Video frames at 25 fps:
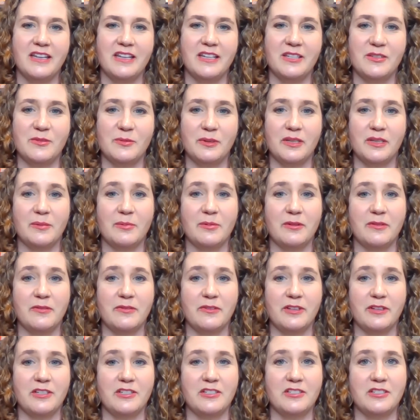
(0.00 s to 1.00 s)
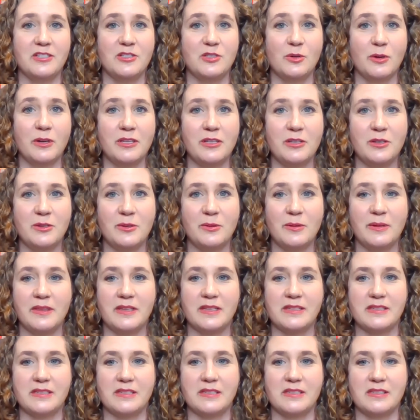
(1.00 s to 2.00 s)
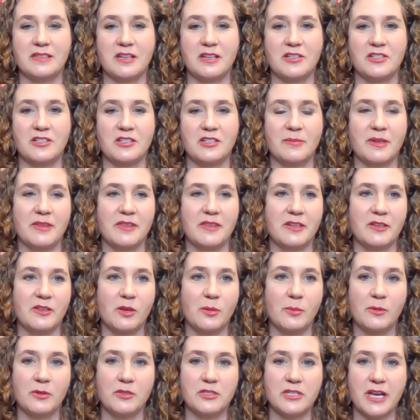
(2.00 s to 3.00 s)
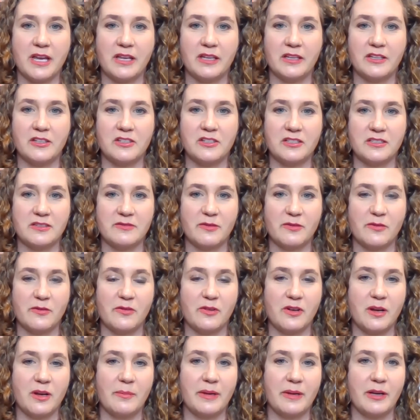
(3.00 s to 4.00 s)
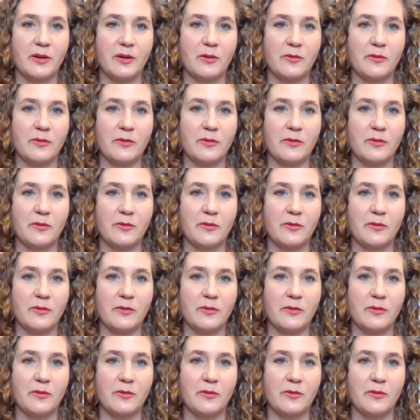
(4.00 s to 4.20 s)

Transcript: It's really a privilege to join you in this discussion about the global challenges of overcoming